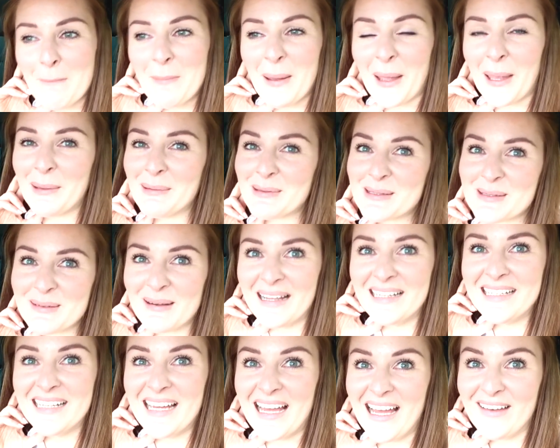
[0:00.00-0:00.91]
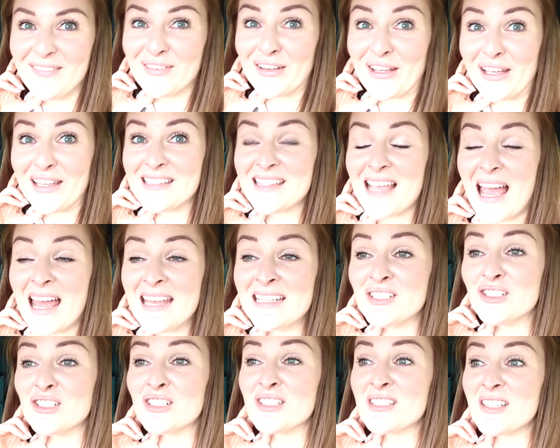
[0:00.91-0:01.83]
but he was quite nervous.
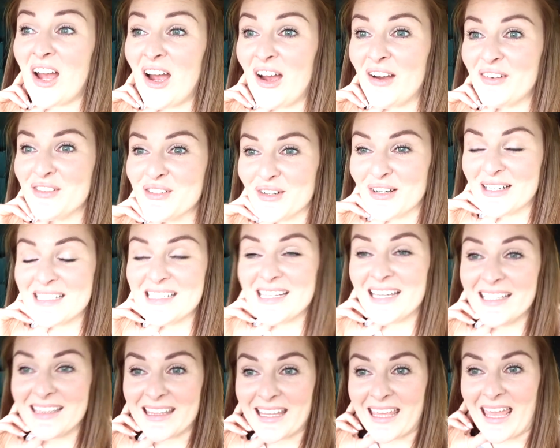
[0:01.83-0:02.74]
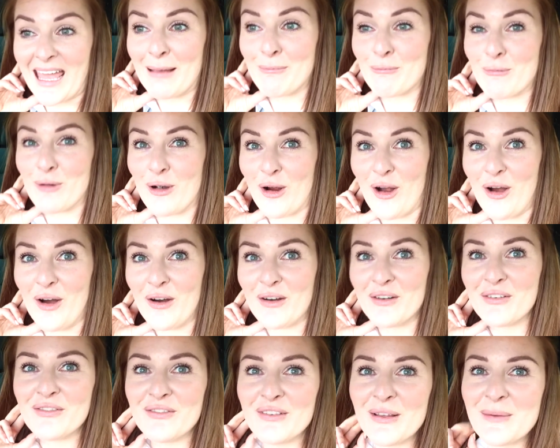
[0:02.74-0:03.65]
And just after I turned the camera
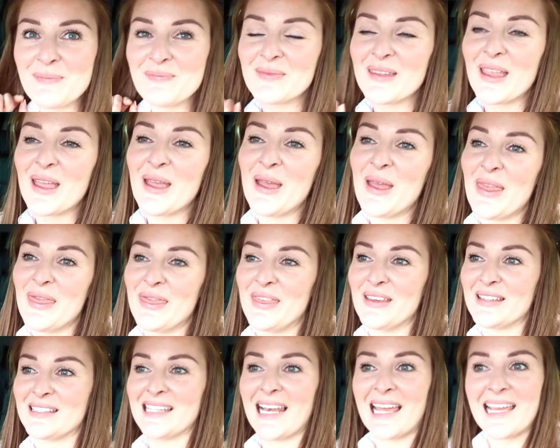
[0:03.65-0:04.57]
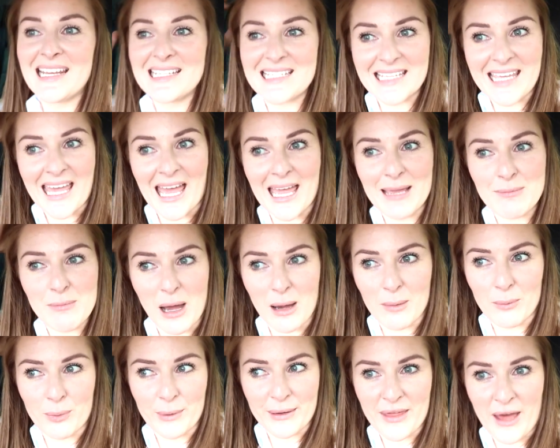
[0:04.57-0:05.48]
off, this lady came
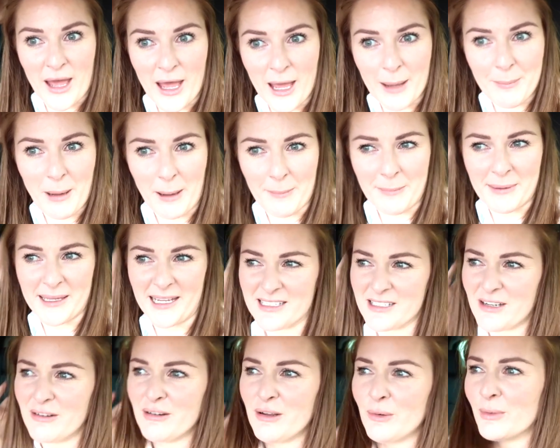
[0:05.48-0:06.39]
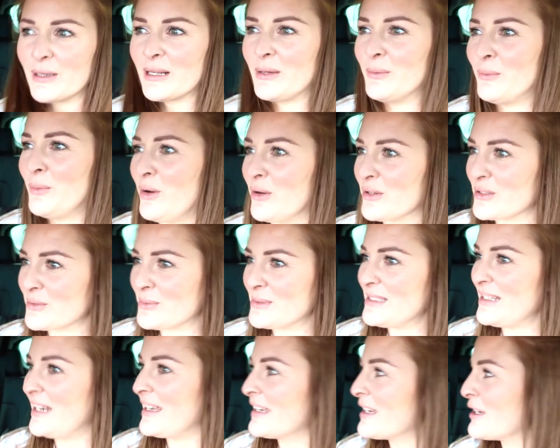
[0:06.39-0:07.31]
up with her puppy. I don't know what it was
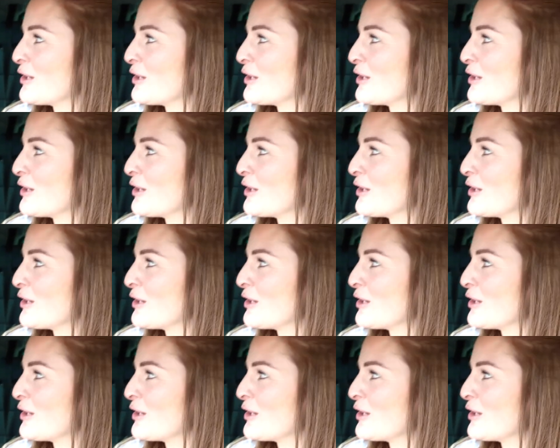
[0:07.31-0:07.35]
it like